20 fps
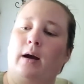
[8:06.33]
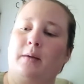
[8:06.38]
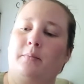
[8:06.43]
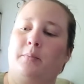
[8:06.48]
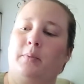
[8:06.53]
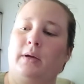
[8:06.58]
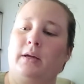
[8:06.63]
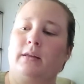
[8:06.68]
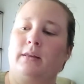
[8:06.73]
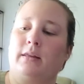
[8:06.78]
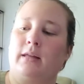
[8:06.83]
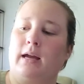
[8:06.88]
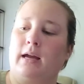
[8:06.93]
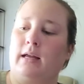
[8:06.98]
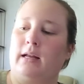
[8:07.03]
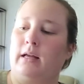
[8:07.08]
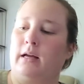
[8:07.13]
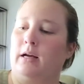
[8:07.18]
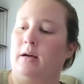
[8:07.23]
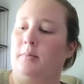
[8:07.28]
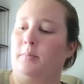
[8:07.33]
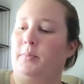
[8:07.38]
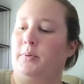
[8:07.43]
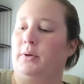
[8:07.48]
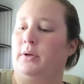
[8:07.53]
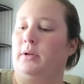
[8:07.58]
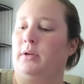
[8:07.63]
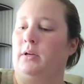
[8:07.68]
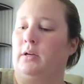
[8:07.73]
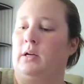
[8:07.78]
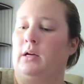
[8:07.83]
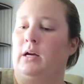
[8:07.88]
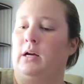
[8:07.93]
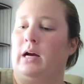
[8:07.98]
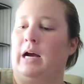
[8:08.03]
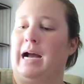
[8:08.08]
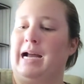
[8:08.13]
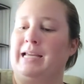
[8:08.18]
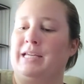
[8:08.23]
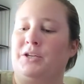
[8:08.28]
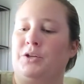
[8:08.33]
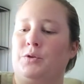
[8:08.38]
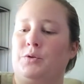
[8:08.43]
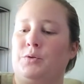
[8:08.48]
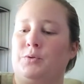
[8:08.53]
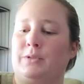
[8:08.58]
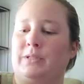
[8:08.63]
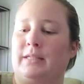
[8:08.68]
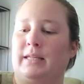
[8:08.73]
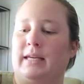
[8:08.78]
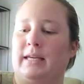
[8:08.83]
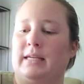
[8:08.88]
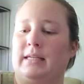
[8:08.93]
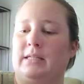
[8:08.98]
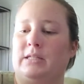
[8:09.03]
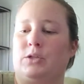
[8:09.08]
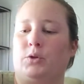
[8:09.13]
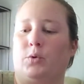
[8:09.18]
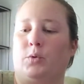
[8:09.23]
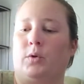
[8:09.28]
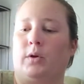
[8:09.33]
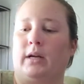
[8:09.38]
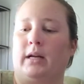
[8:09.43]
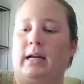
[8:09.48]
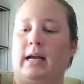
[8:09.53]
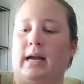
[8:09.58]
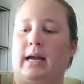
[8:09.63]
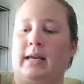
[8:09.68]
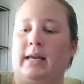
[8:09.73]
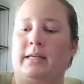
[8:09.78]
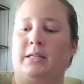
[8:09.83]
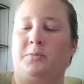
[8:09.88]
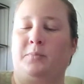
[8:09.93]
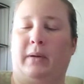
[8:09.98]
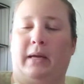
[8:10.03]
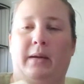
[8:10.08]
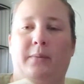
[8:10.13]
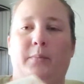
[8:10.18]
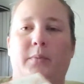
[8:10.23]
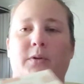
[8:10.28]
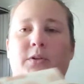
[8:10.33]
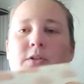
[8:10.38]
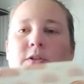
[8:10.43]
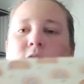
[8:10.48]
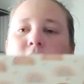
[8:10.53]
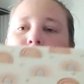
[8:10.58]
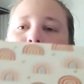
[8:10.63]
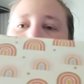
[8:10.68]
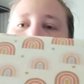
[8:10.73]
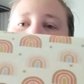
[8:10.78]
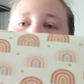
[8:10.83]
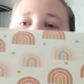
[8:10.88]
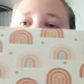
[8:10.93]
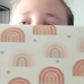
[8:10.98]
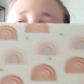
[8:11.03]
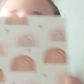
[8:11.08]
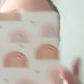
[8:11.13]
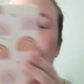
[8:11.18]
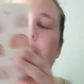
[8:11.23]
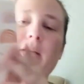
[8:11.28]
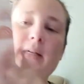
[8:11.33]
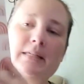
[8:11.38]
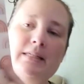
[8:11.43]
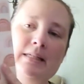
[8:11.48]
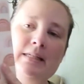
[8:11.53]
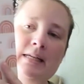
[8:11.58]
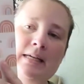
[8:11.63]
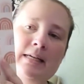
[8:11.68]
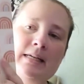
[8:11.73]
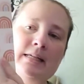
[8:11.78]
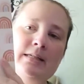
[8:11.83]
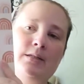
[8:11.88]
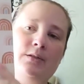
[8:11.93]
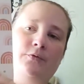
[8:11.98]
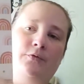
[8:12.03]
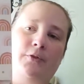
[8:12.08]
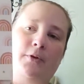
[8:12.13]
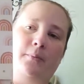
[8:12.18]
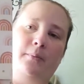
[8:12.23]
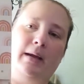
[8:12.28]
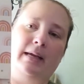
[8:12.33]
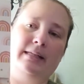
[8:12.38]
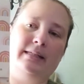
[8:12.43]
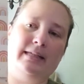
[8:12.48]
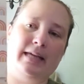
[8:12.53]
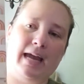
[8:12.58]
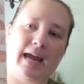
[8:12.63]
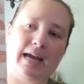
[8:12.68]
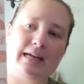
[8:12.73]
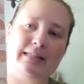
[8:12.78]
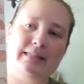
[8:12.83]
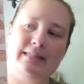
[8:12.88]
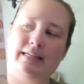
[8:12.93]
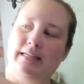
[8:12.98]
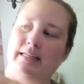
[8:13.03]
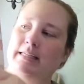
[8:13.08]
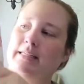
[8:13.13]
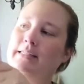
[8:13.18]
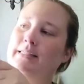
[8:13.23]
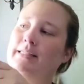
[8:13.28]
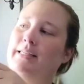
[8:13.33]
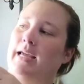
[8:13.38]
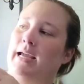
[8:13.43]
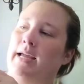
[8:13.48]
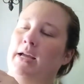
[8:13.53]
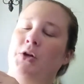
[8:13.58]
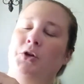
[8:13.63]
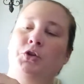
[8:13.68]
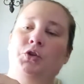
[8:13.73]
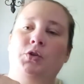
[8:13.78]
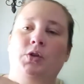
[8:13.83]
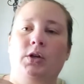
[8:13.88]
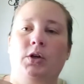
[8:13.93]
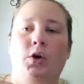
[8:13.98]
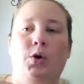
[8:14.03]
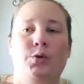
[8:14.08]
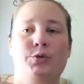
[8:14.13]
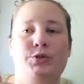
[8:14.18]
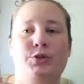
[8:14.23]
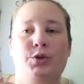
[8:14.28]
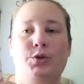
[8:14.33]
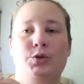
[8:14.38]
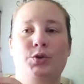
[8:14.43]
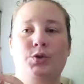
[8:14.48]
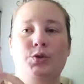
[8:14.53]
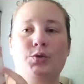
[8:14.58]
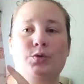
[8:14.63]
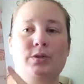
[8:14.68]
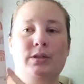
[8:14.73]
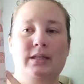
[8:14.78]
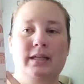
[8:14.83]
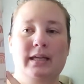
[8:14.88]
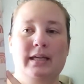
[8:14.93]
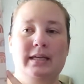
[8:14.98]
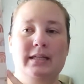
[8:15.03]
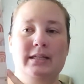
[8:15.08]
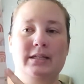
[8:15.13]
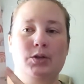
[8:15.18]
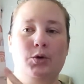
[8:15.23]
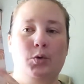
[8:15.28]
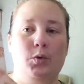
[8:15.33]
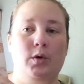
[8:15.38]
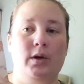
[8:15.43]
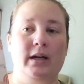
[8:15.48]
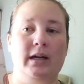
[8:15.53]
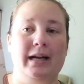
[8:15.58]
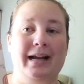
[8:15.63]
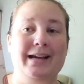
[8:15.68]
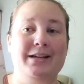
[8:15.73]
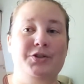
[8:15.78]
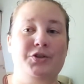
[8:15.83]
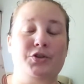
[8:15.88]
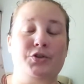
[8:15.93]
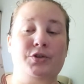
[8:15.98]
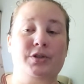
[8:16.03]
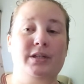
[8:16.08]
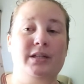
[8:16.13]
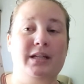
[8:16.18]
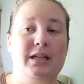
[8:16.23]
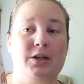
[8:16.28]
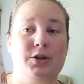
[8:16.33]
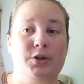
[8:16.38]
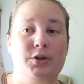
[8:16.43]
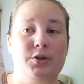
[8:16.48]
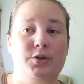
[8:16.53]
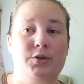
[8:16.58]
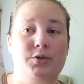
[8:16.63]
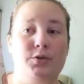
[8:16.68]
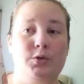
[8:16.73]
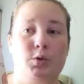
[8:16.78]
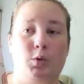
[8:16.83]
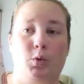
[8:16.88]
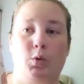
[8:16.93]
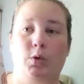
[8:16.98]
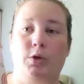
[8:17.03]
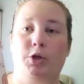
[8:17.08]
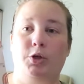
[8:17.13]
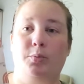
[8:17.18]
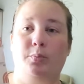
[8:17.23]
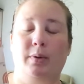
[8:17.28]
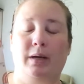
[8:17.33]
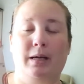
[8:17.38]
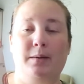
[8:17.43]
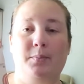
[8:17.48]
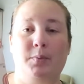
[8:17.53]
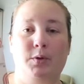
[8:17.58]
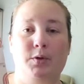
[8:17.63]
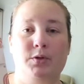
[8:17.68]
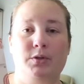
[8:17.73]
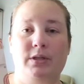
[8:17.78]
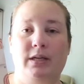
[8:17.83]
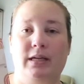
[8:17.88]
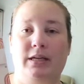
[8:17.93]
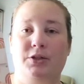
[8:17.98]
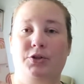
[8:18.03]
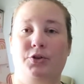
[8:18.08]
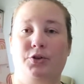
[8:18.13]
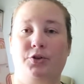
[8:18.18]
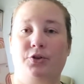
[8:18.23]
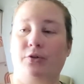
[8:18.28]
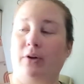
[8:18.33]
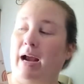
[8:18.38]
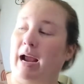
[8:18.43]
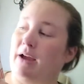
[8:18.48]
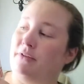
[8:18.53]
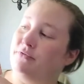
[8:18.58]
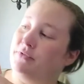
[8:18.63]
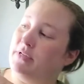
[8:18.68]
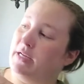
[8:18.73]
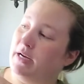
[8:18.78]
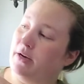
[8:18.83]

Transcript: I picked that up. I use these to organize papers for my business, for my taxes. You can also use these to organize your stickers or your papers in your craft